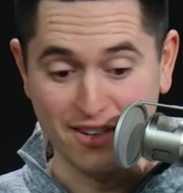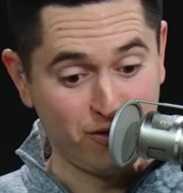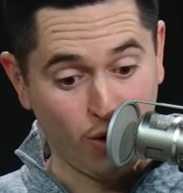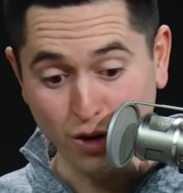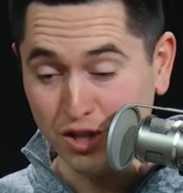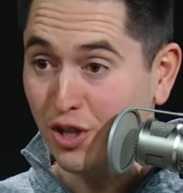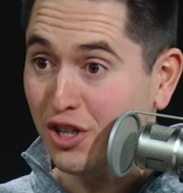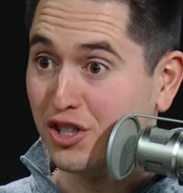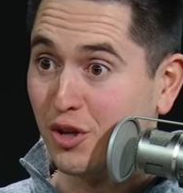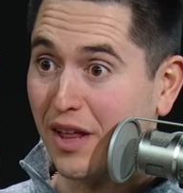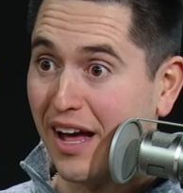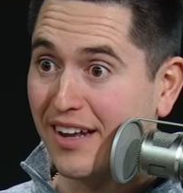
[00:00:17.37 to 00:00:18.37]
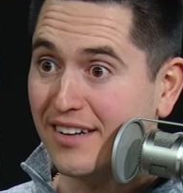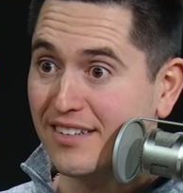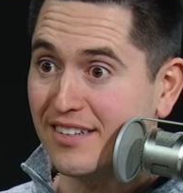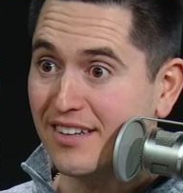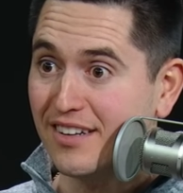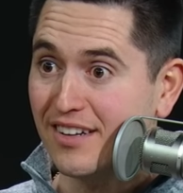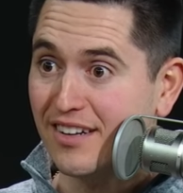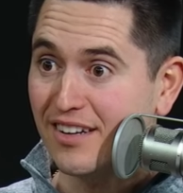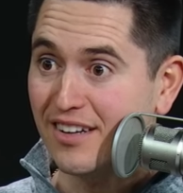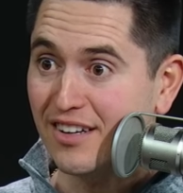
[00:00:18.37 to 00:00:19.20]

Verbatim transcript: Of course you could do that. I would be a very good